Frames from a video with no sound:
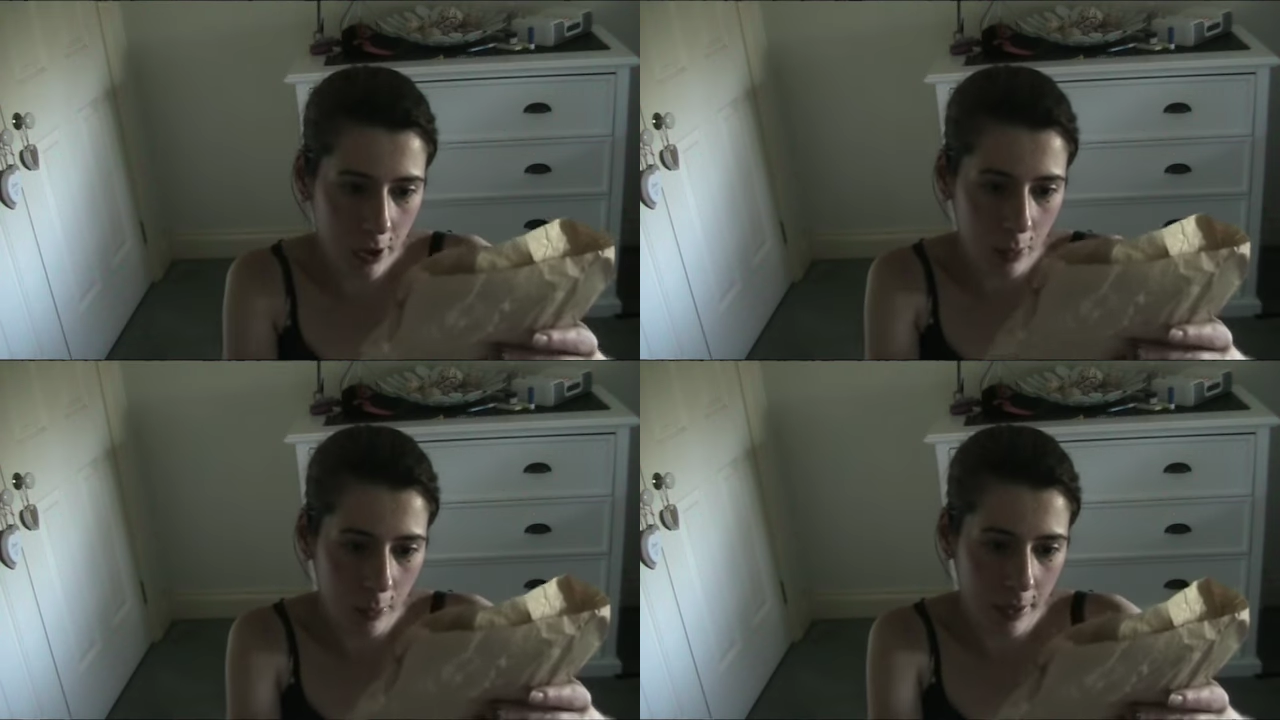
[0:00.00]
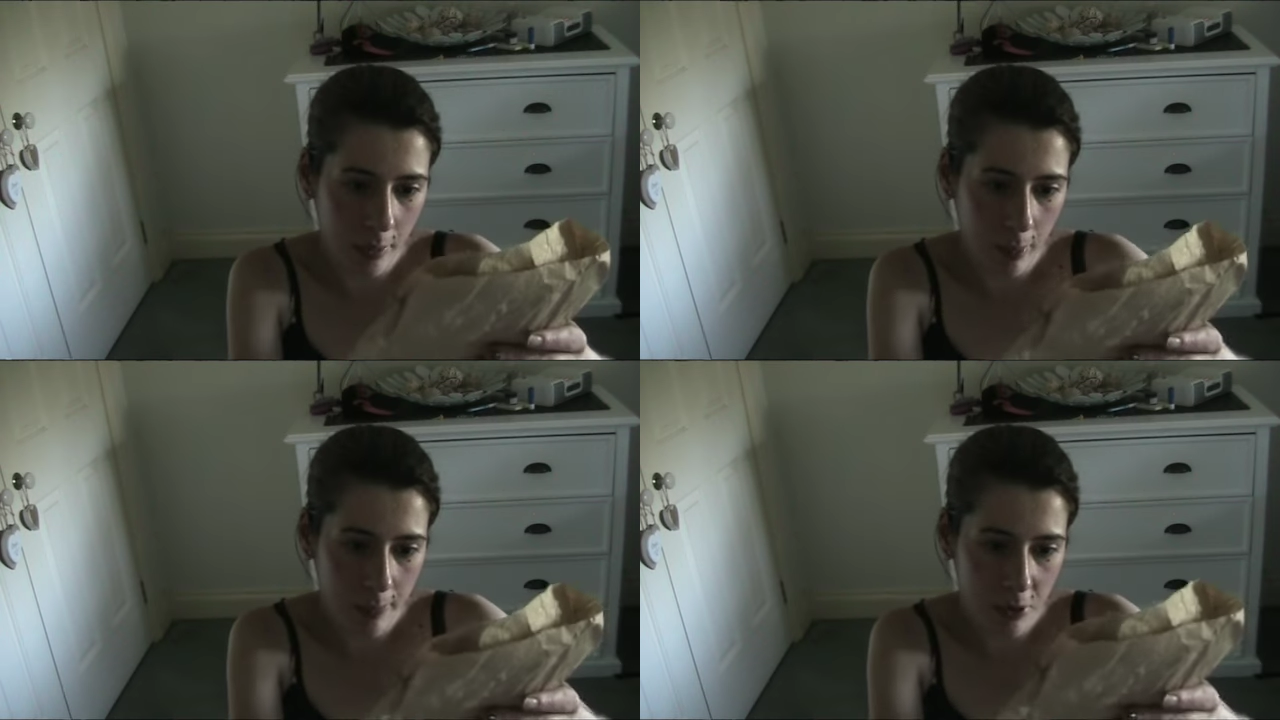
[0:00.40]
go on their
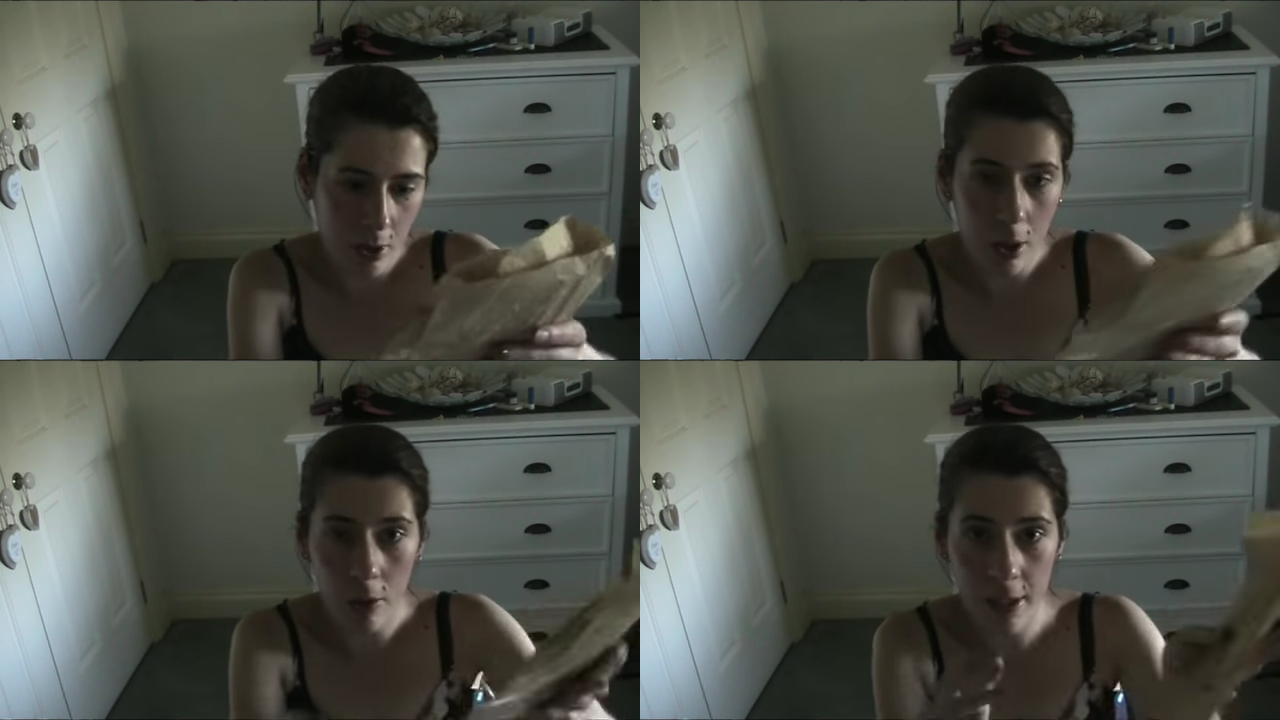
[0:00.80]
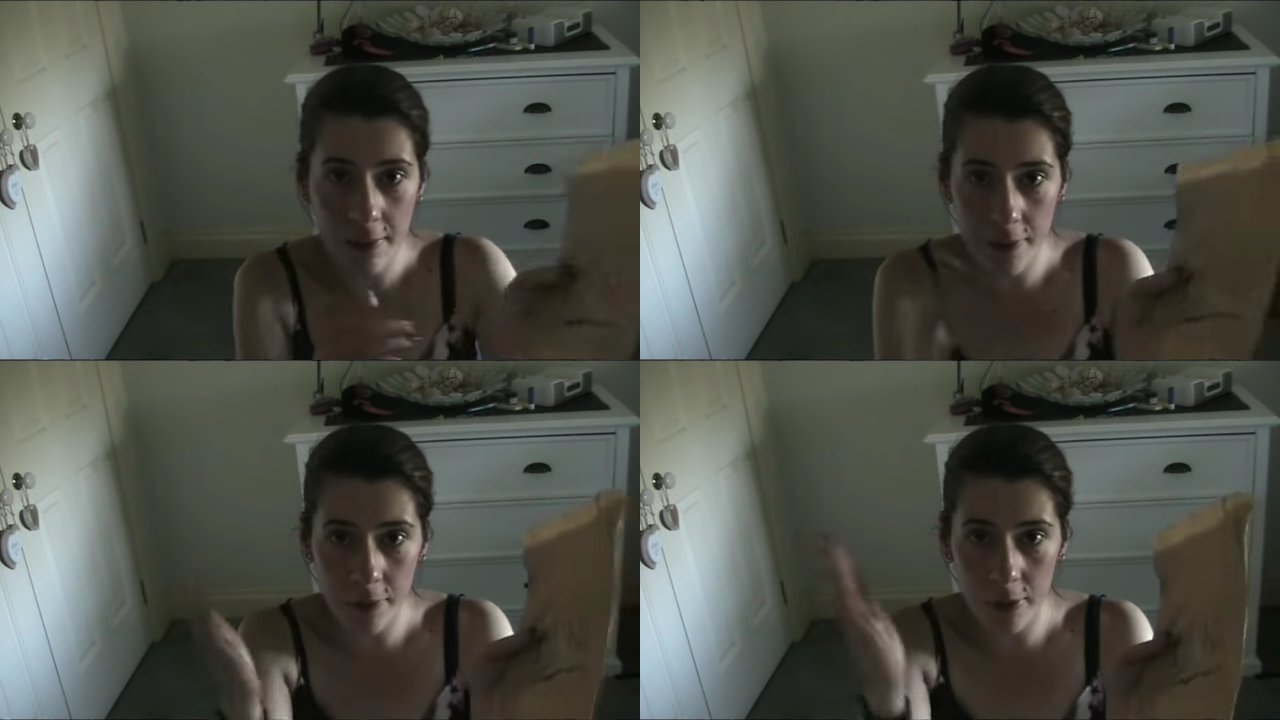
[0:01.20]
website, I'll leave
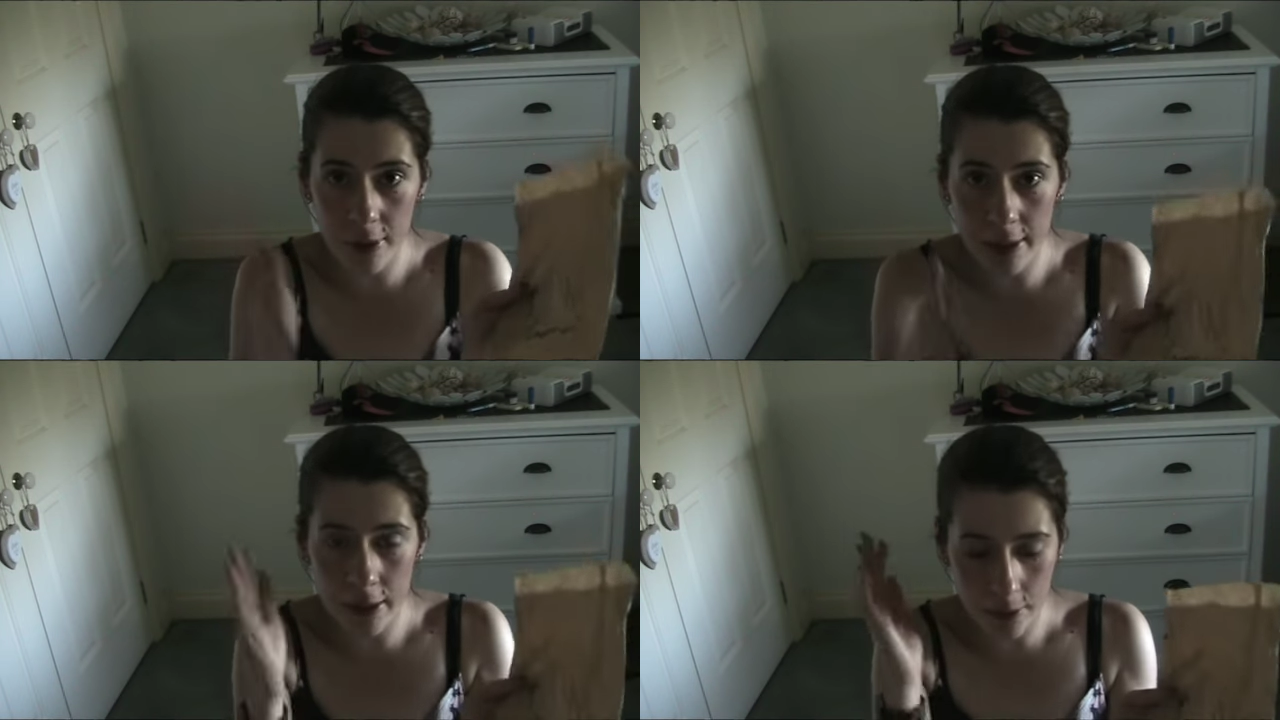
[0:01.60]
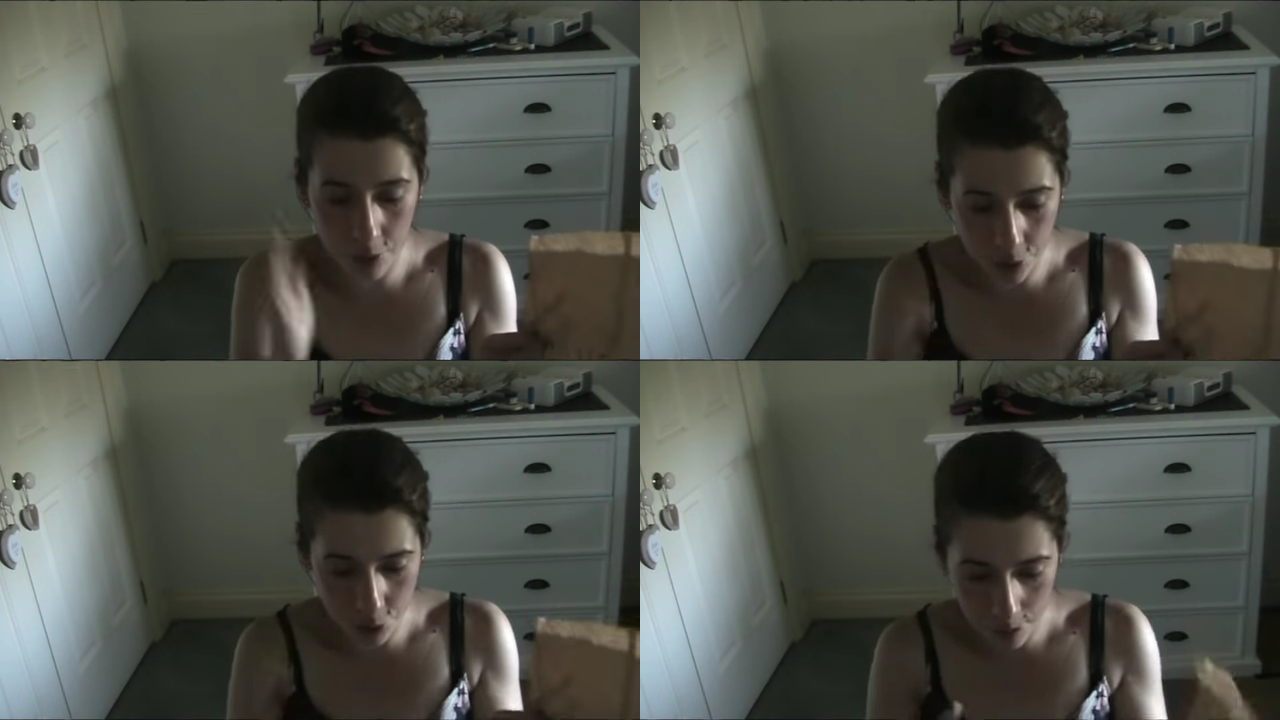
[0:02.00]
everything in the
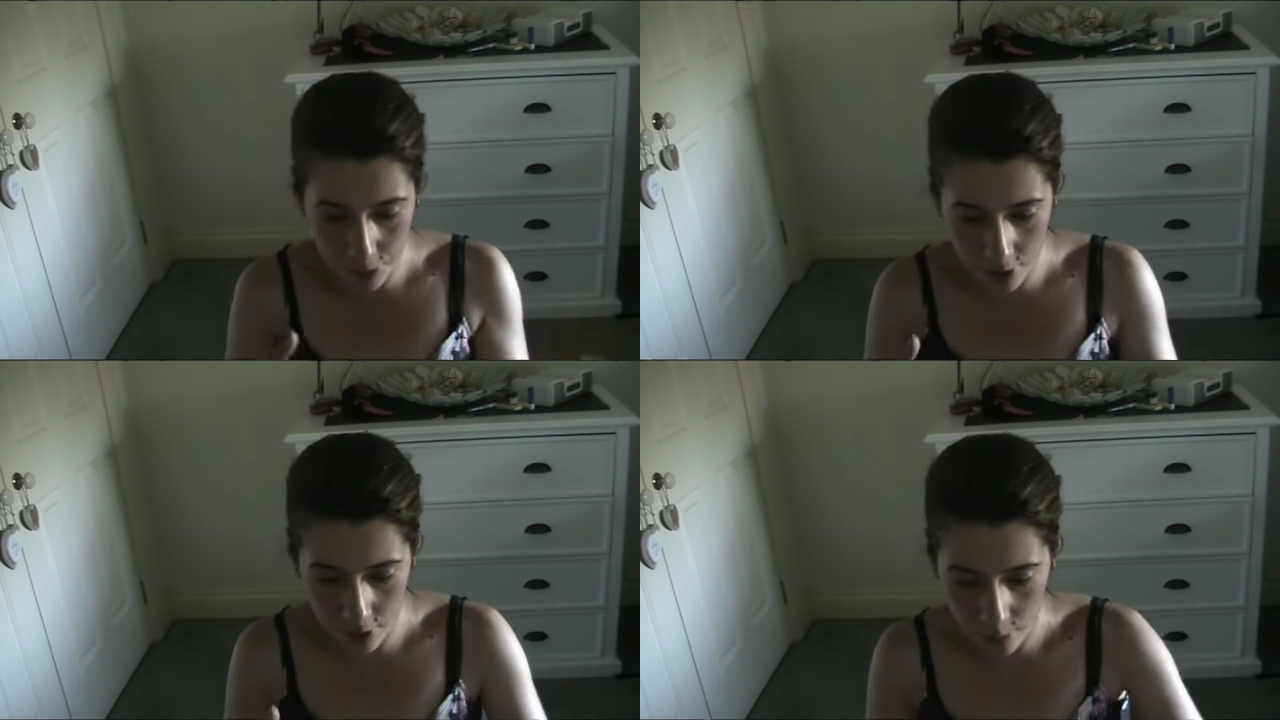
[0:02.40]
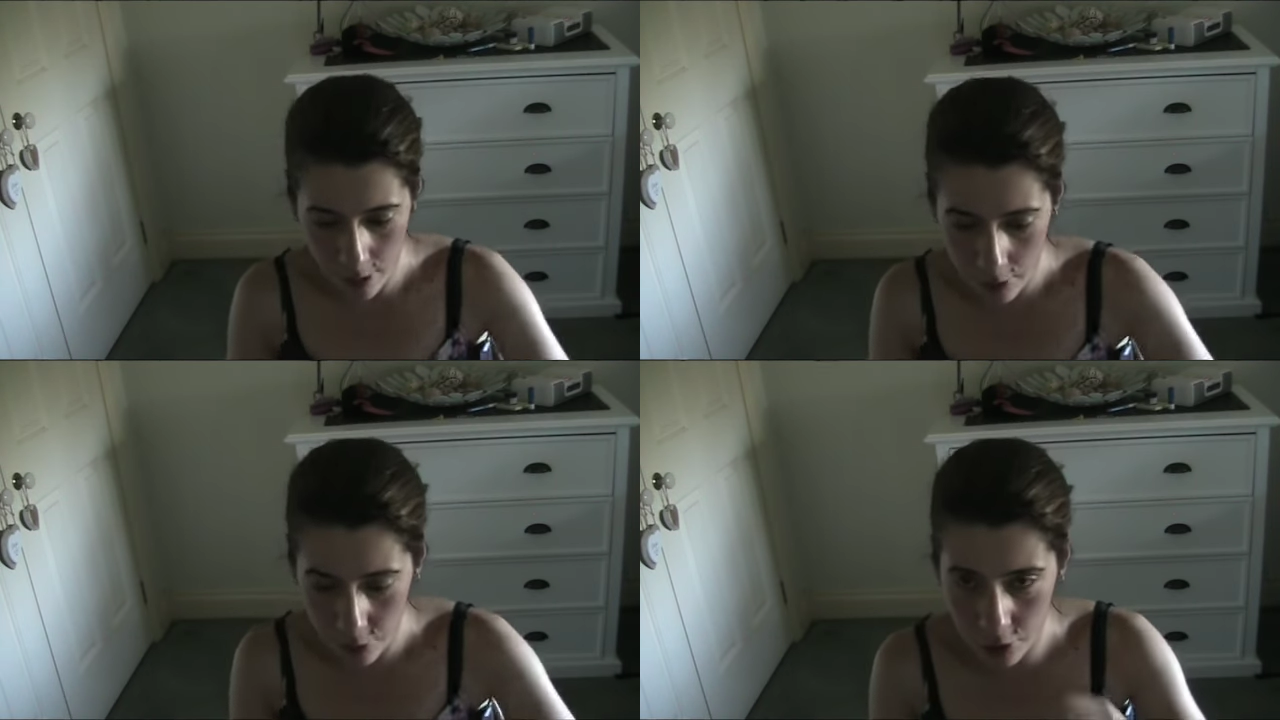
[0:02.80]
description as well,